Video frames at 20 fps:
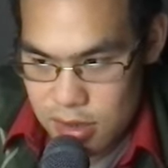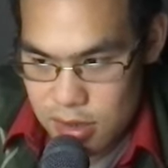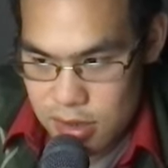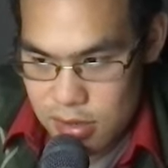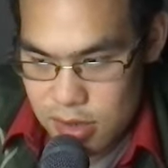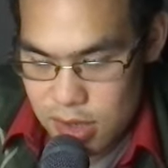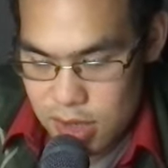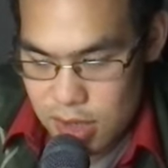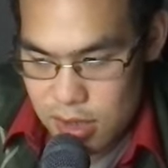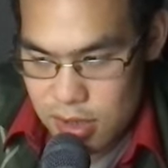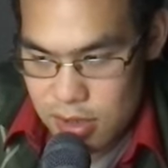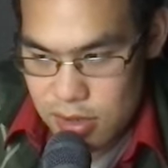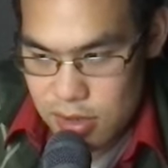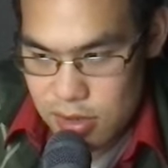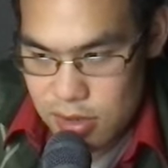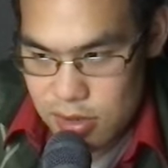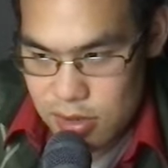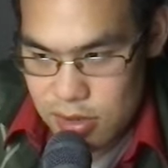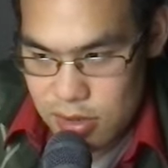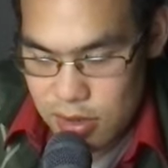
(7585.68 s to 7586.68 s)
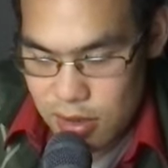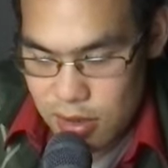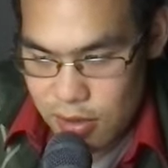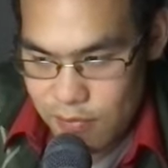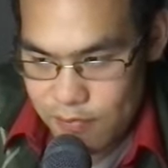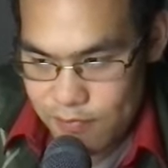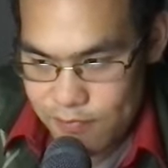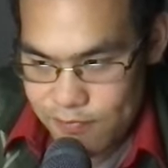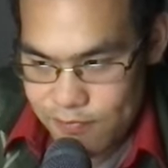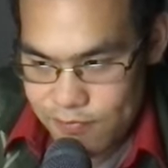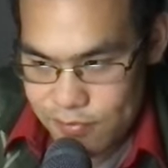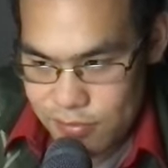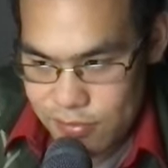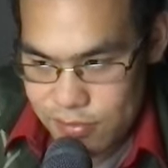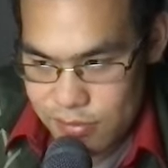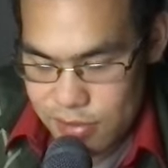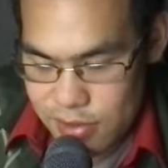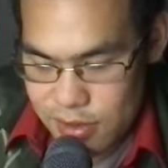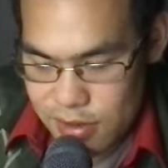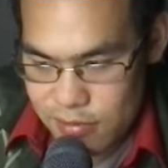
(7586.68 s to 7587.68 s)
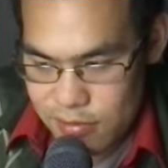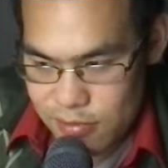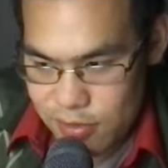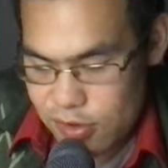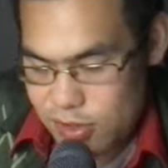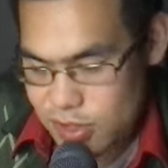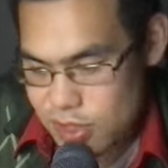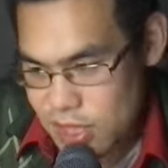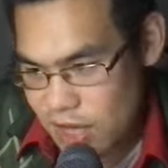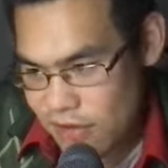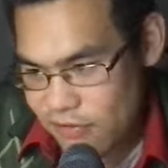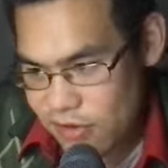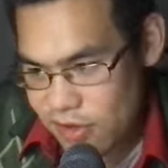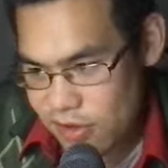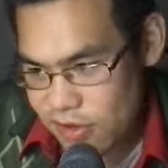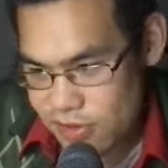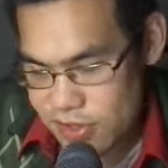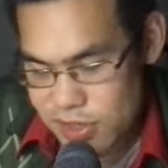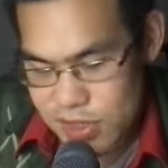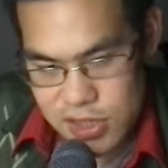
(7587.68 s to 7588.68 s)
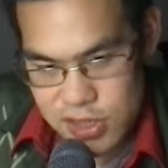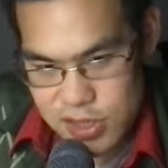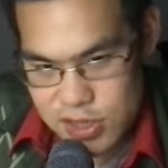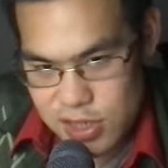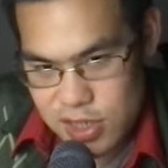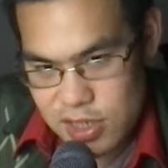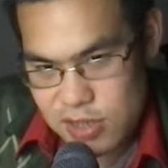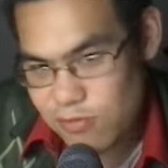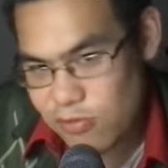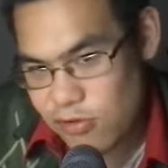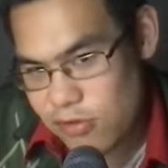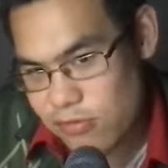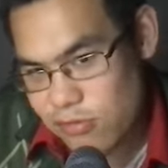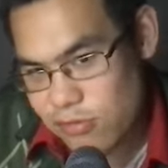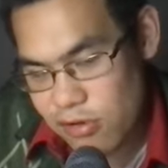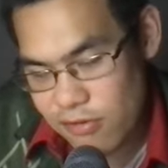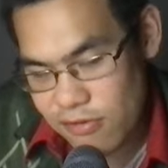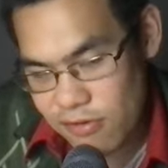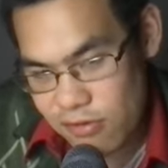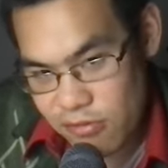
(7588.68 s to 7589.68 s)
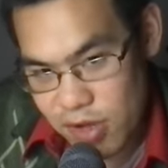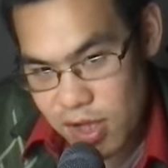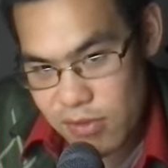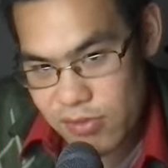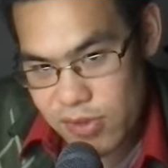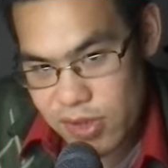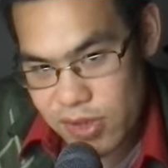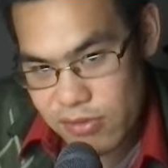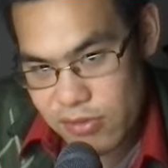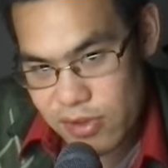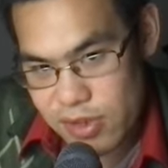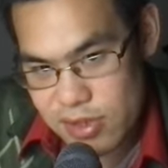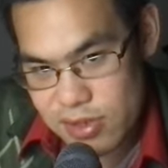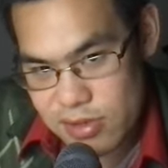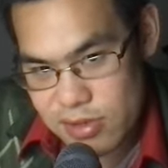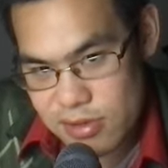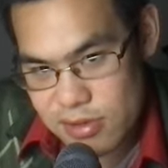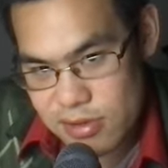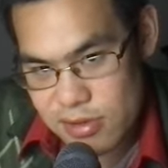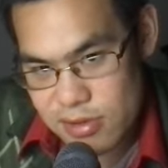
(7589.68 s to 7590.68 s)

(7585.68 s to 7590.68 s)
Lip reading: the um, because the evidence just gets more and more overwhelming, right?